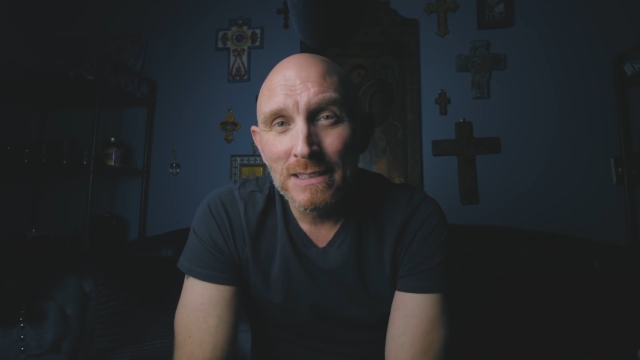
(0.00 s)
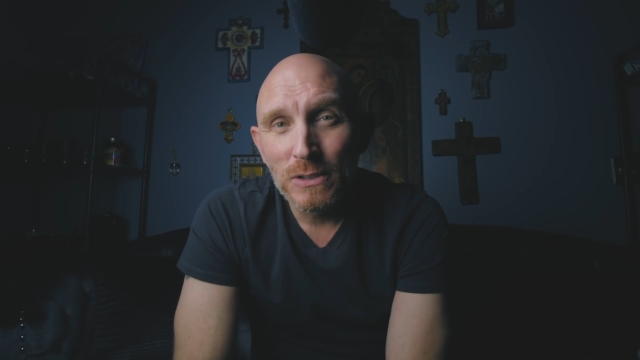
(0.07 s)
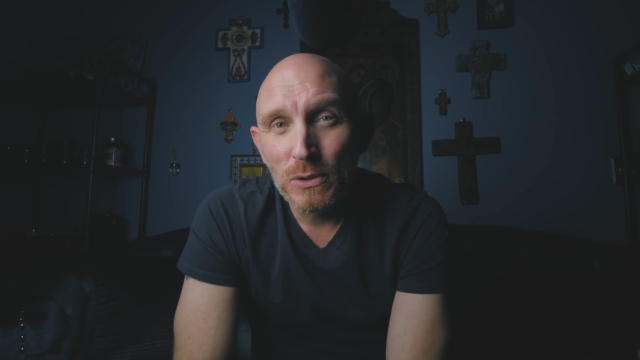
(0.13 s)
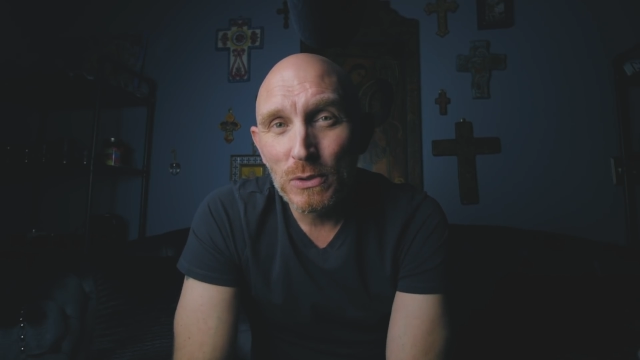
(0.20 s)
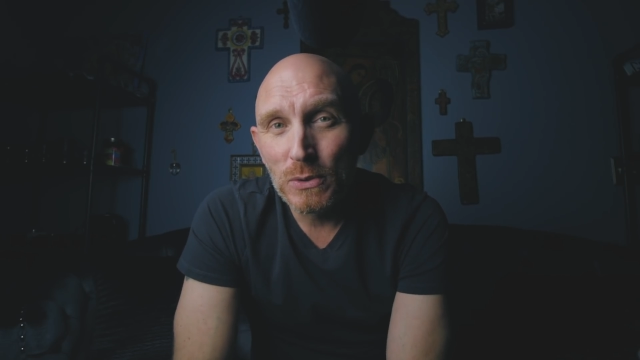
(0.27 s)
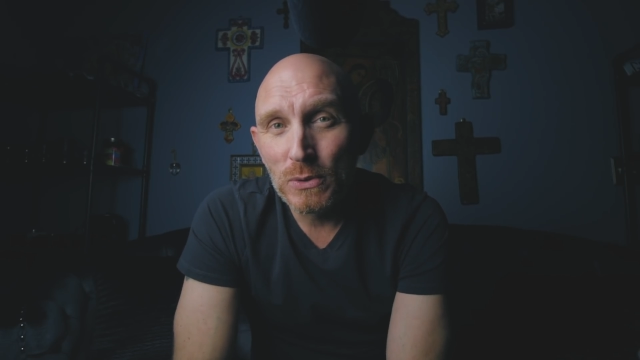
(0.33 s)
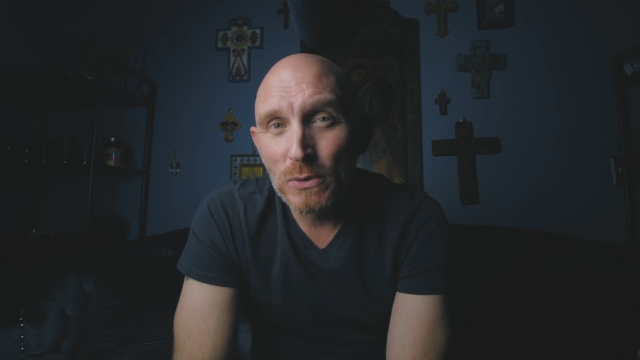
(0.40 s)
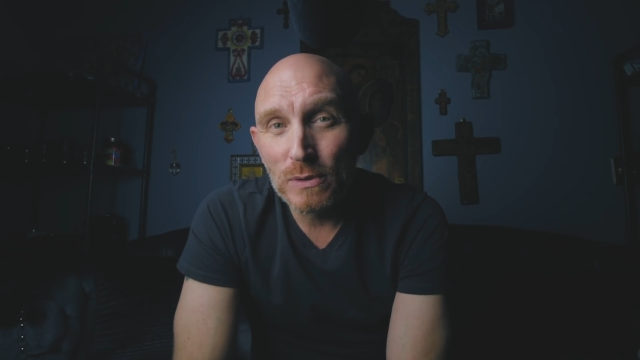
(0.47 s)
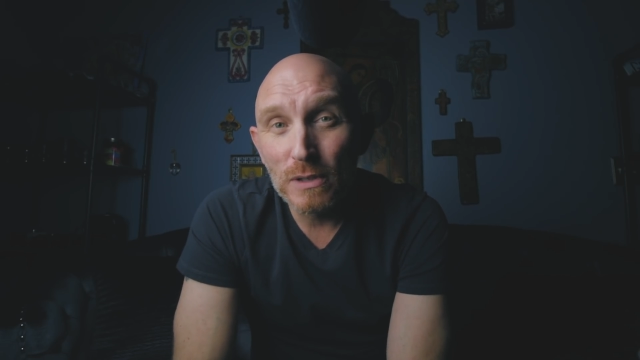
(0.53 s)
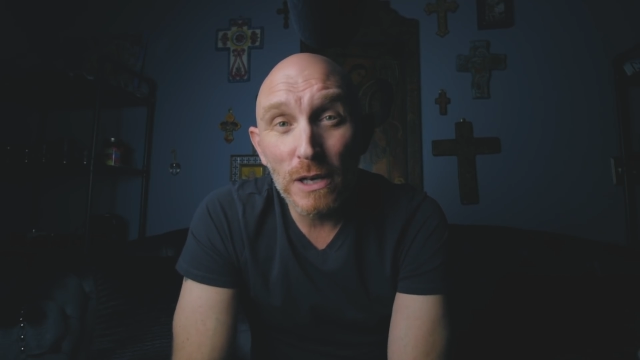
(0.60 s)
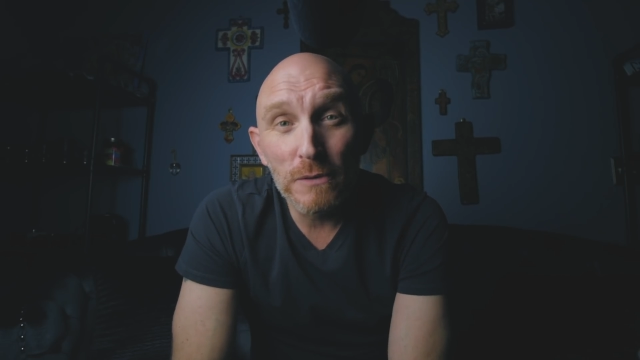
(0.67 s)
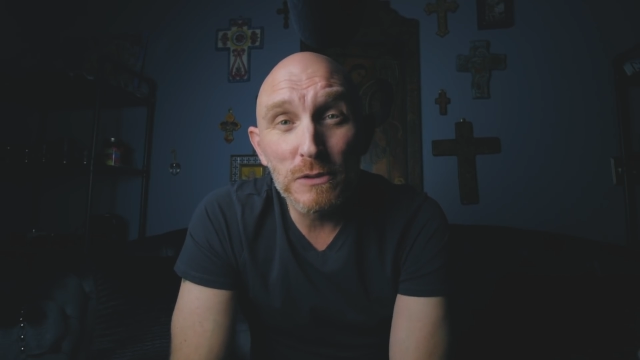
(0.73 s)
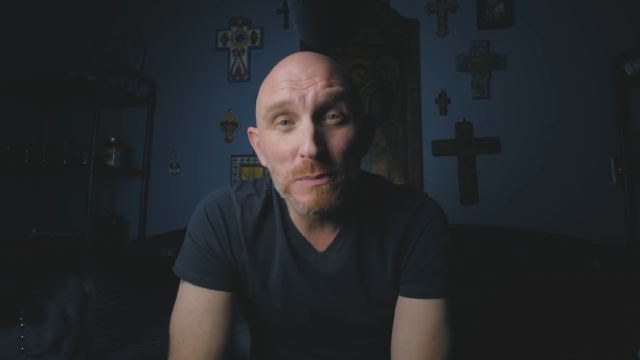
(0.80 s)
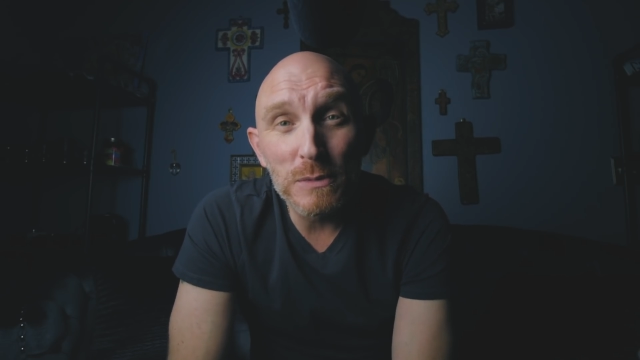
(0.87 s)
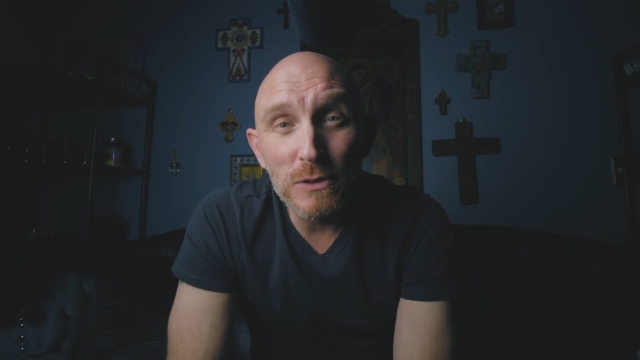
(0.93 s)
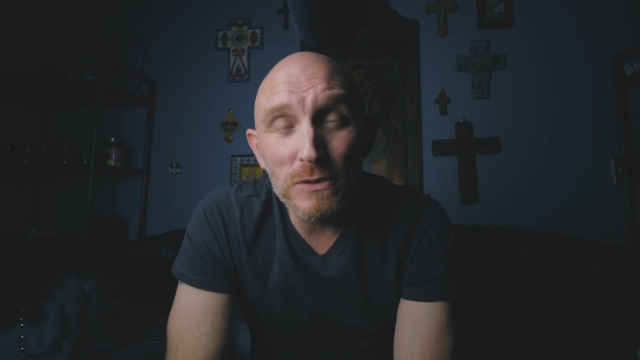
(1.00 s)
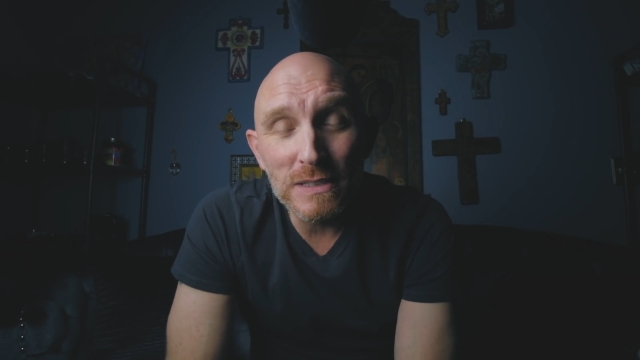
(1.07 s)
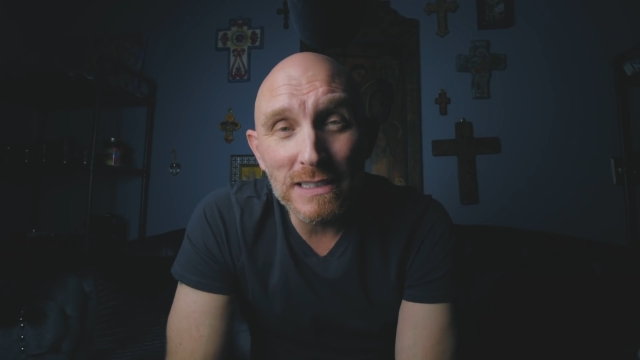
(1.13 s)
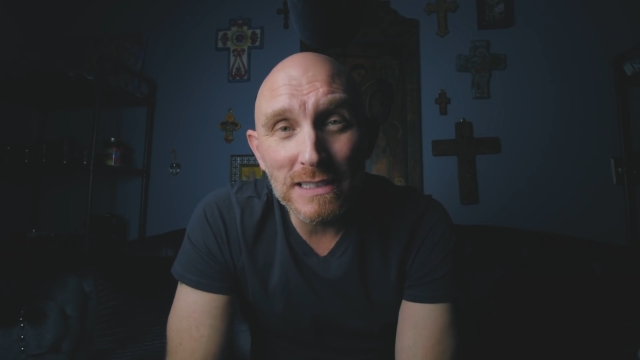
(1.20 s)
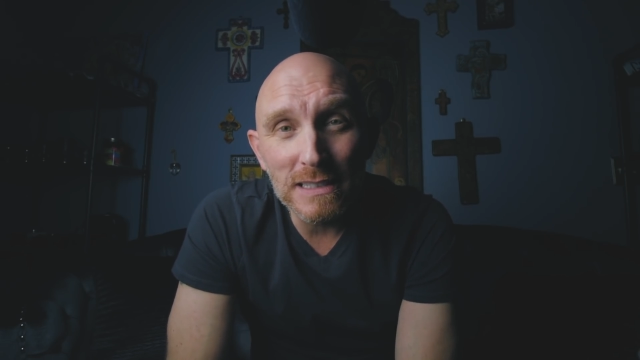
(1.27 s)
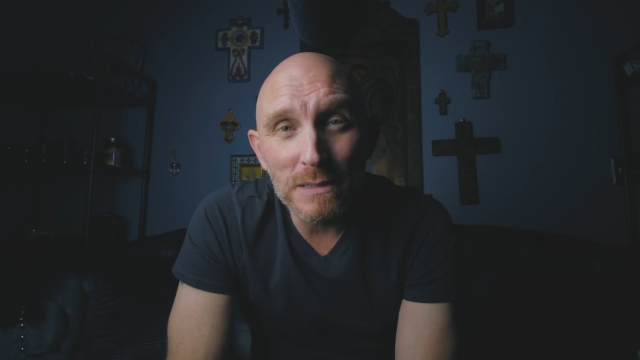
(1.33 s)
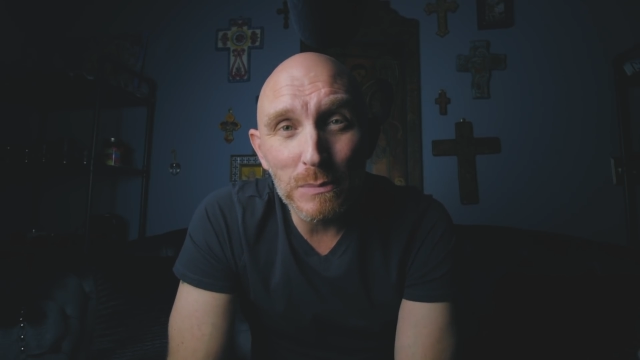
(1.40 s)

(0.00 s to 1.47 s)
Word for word: who loves music,